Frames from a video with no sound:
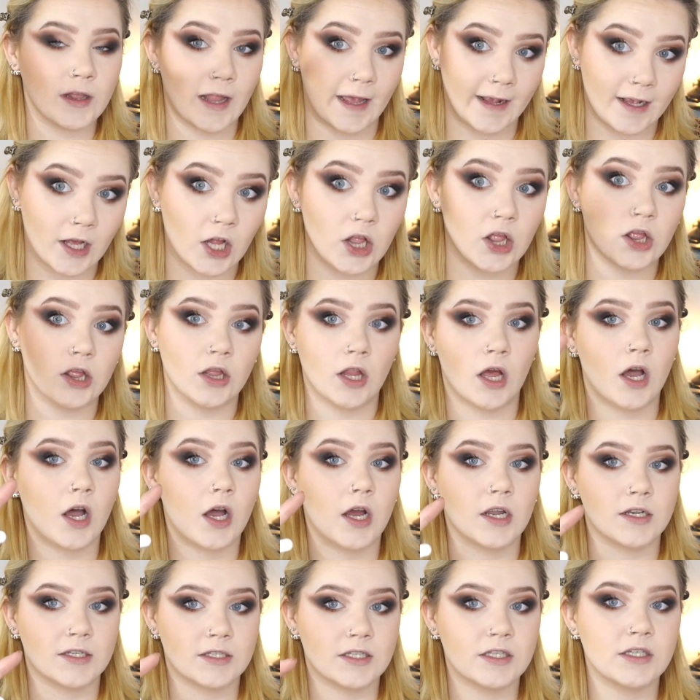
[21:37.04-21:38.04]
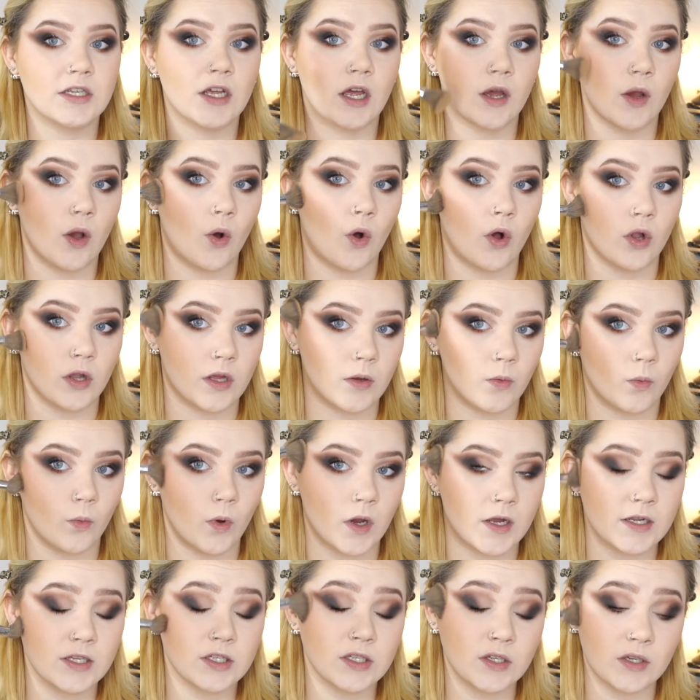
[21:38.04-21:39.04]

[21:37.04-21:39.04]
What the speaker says: a lot all at once.